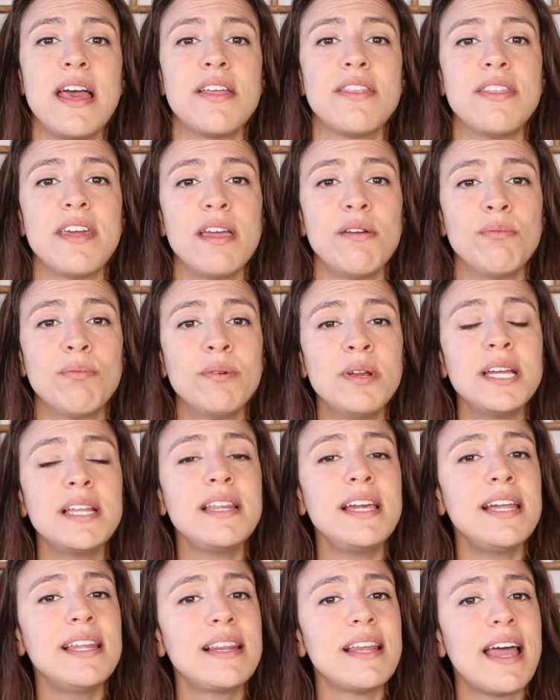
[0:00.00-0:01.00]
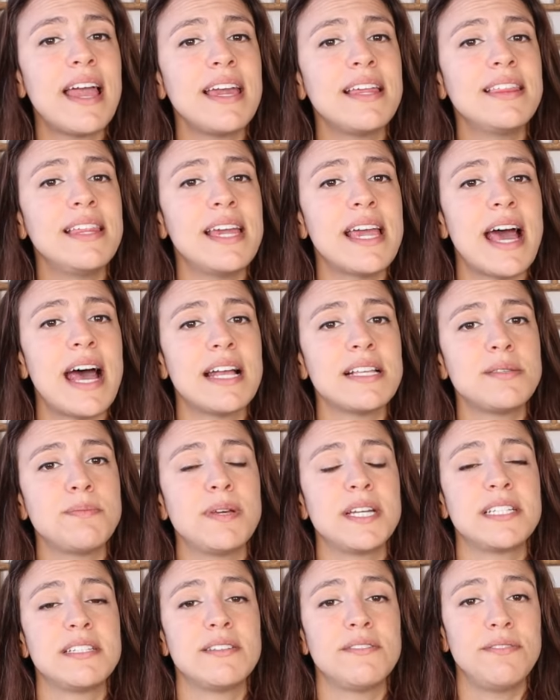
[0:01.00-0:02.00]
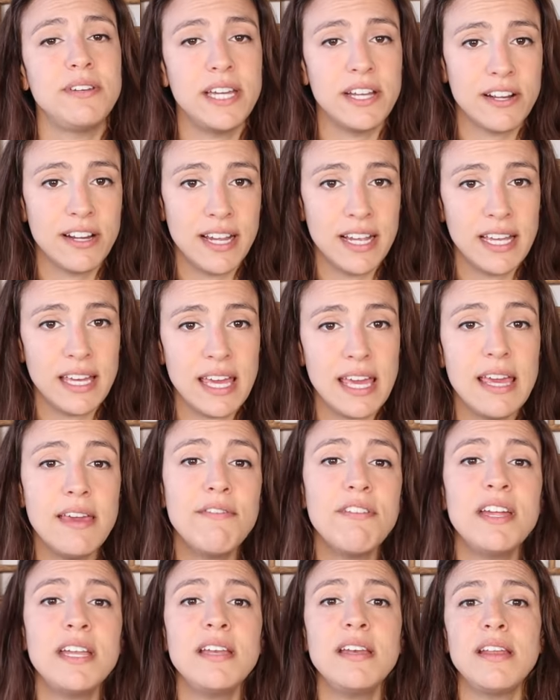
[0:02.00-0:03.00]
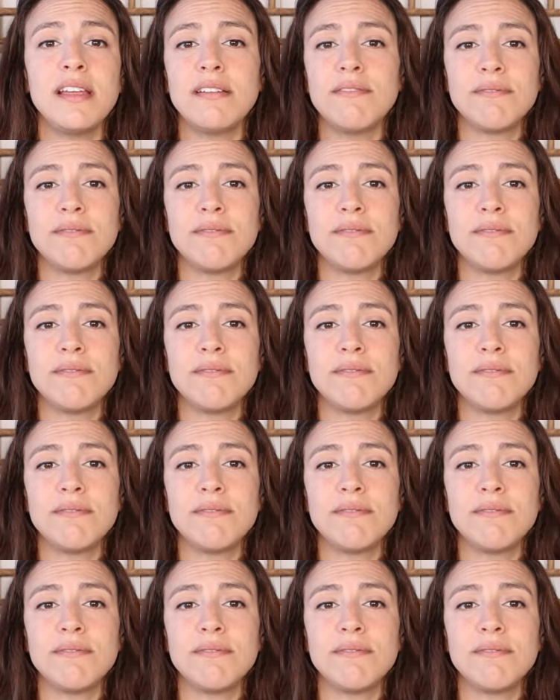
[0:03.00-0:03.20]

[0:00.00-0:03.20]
They really like the aspect of hearing. Even